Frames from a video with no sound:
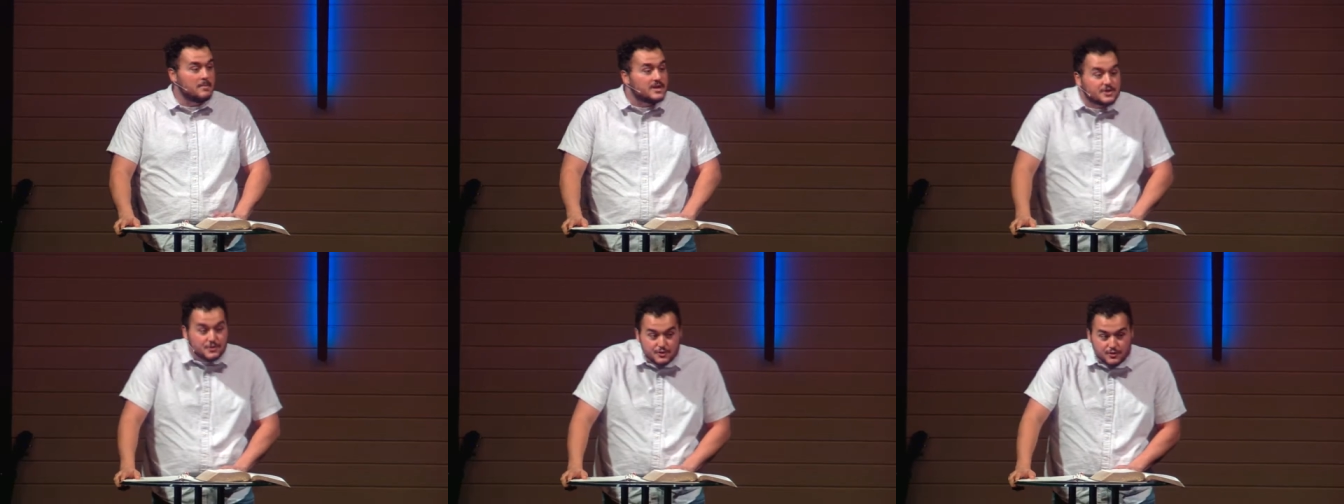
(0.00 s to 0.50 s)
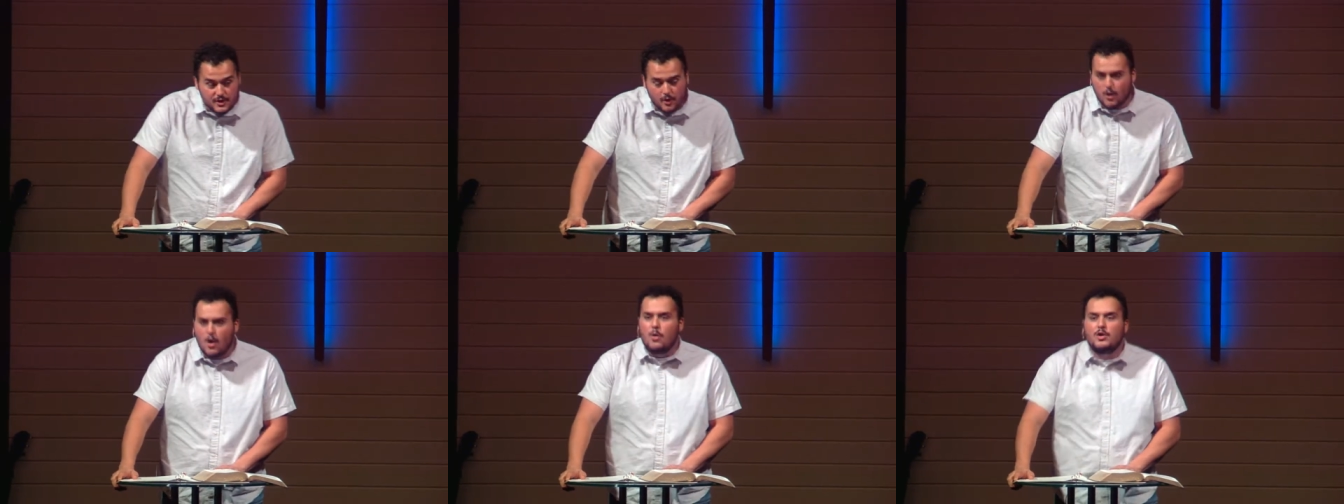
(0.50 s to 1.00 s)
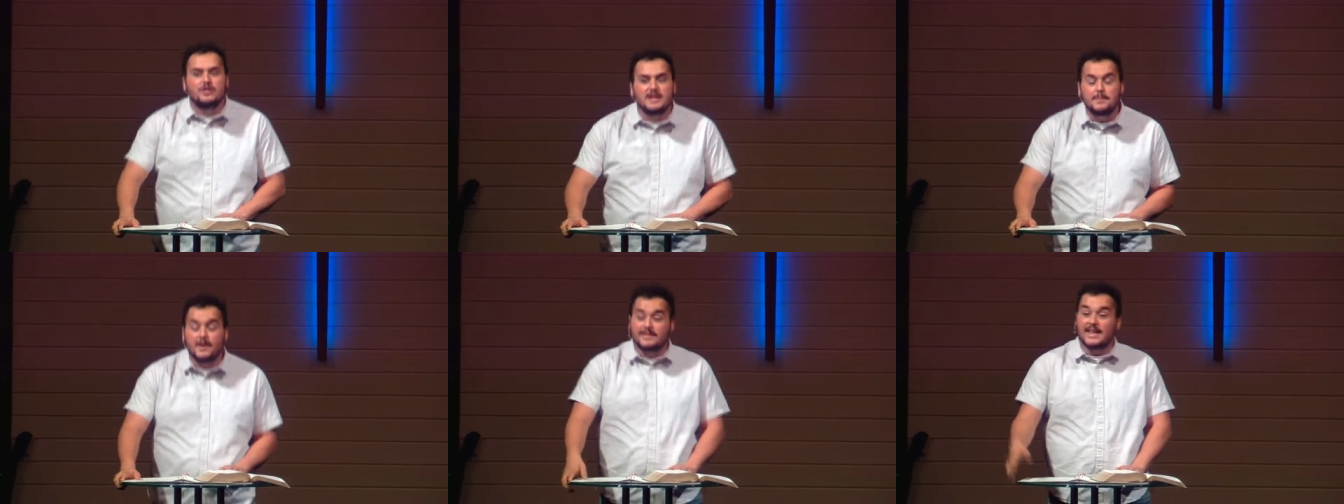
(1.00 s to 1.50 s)
ministry? Or what do you
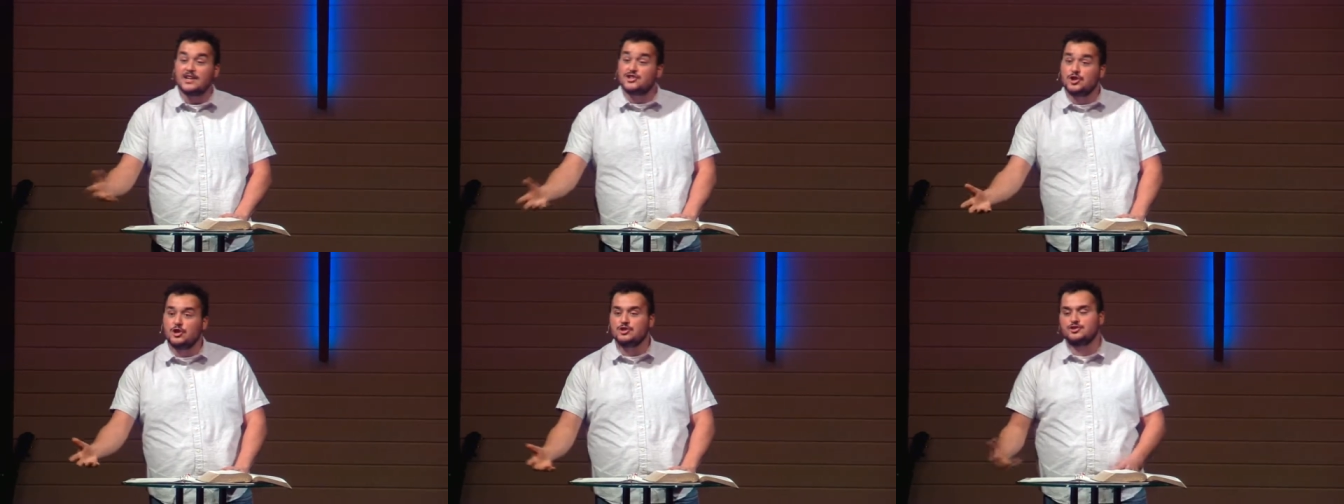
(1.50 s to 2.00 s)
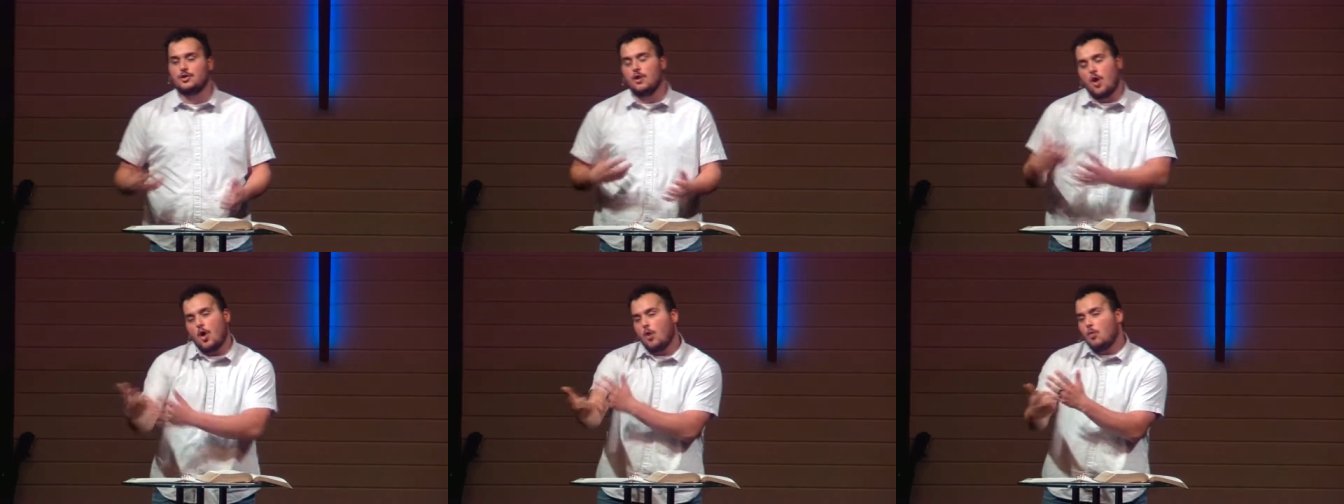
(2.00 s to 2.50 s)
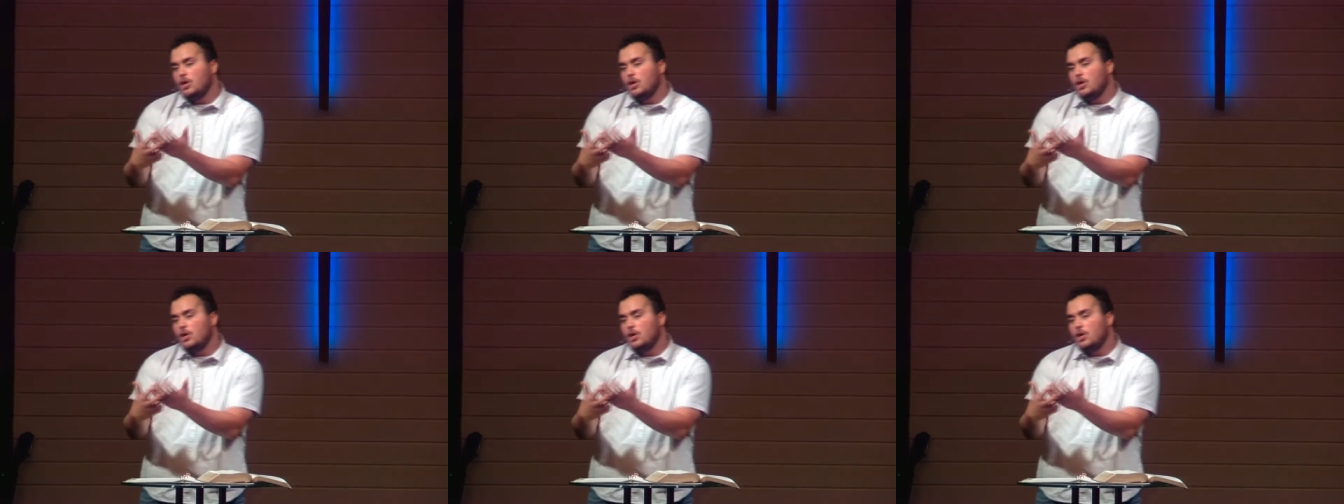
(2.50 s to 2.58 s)
think about that church? Or or